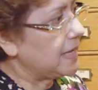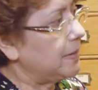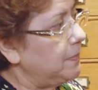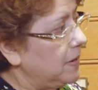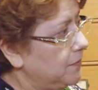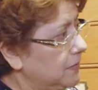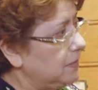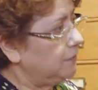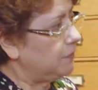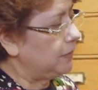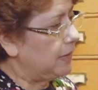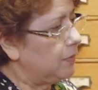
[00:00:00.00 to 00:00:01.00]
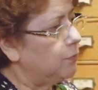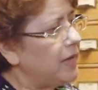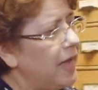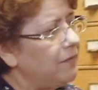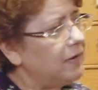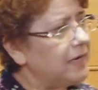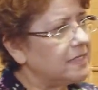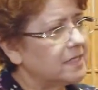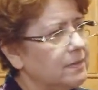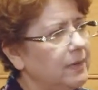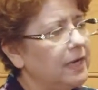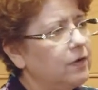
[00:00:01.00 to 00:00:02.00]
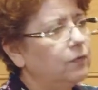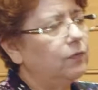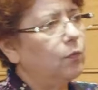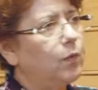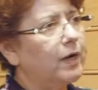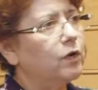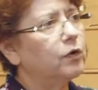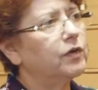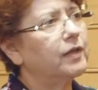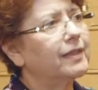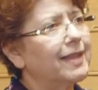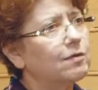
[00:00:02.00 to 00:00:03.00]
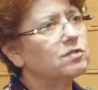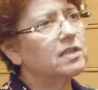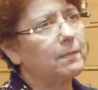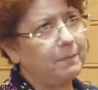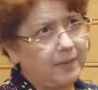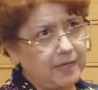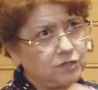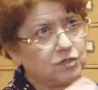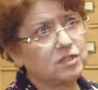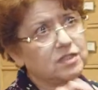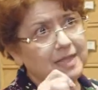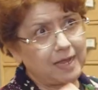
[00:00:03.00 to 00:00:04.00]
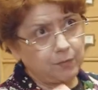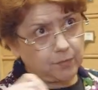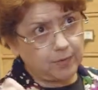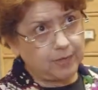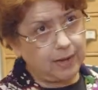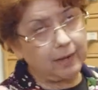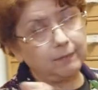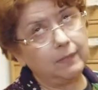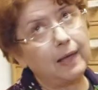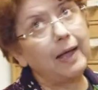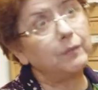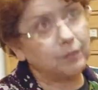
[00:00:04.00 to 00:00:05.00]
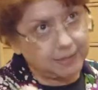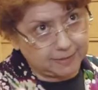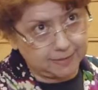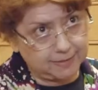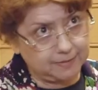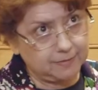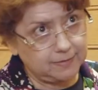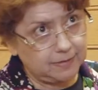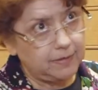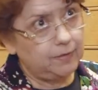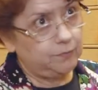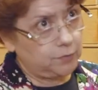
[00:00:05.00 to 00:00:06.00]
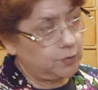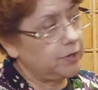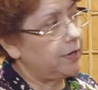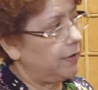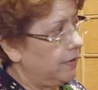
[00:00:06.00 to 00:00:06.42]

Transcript: type everything for that. We have an estimate of 100,000 pages handwritten from her.